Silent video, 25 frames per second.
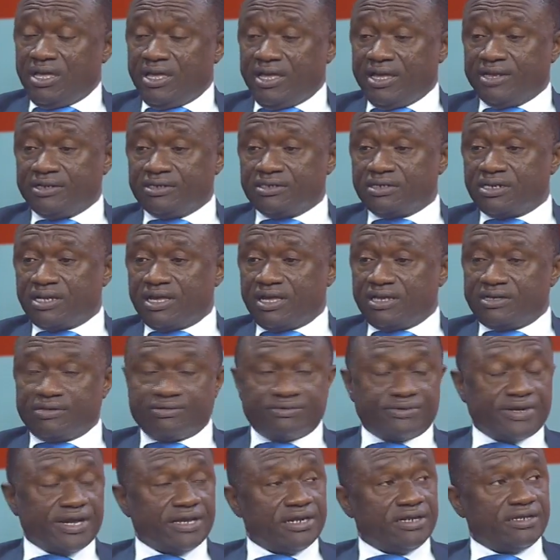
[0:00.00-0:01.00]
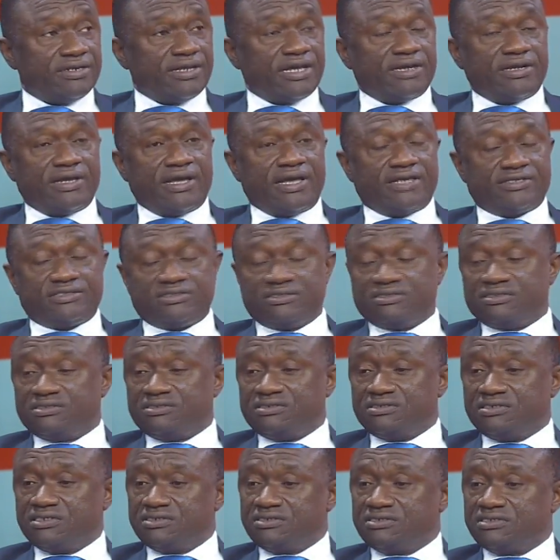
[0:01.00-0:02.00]
And rightly, that as she
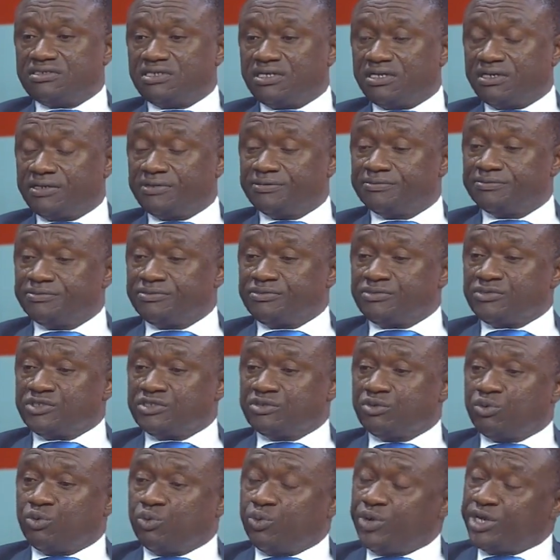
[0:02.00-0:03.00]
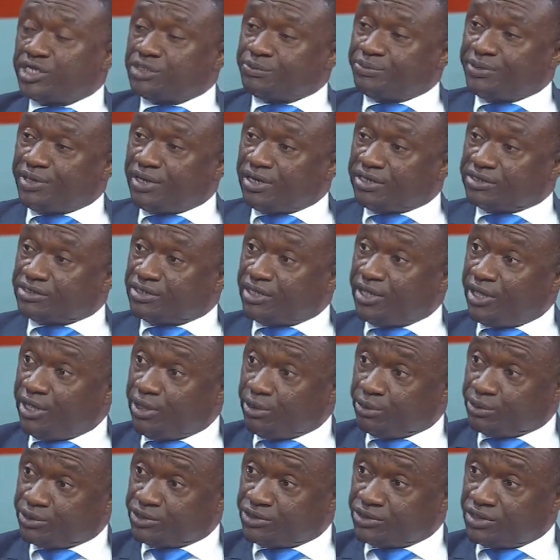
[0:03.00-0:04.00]
did say, the wage bill is
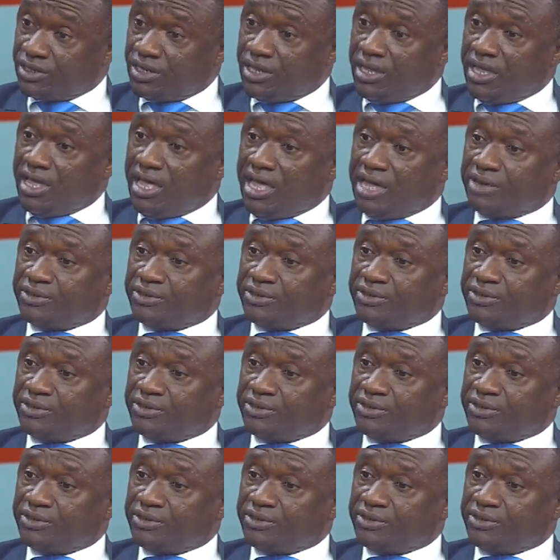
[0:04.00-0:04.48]
huge. And